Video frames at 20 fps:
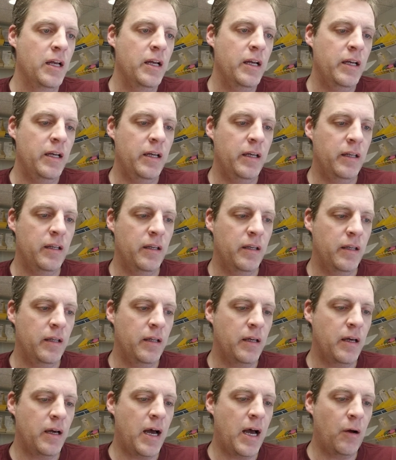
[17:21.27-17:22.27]
And
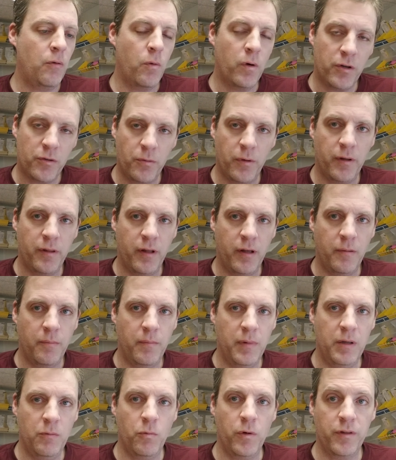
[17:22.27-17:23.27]
I worked with him
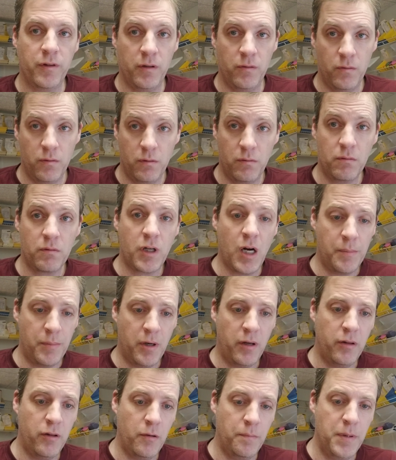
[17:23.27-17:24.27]
with a couple
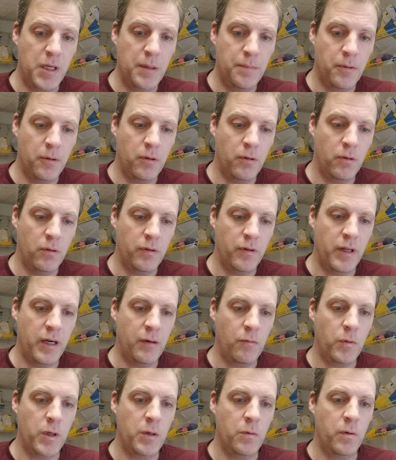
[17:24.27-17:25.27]
other people
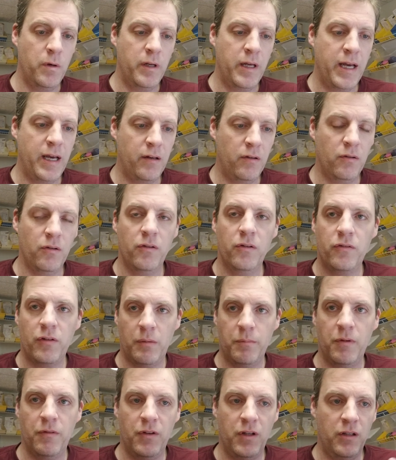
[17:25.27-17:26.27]
that we would handle
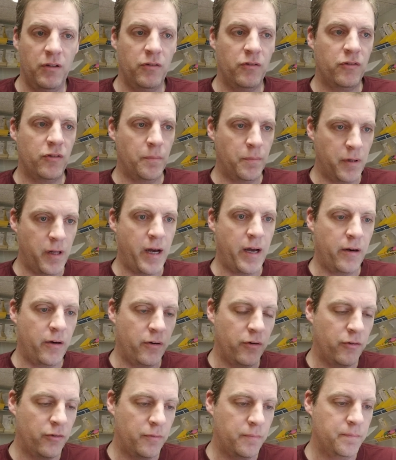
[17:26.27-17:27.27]
some of his
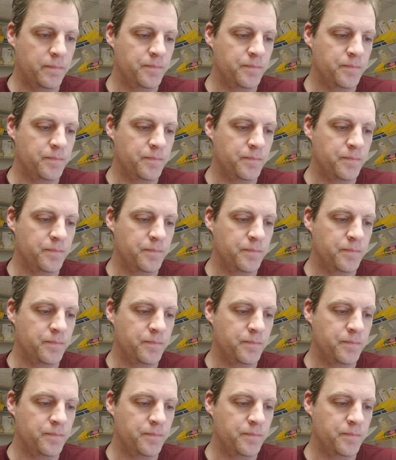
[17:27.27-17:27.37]
suppliers.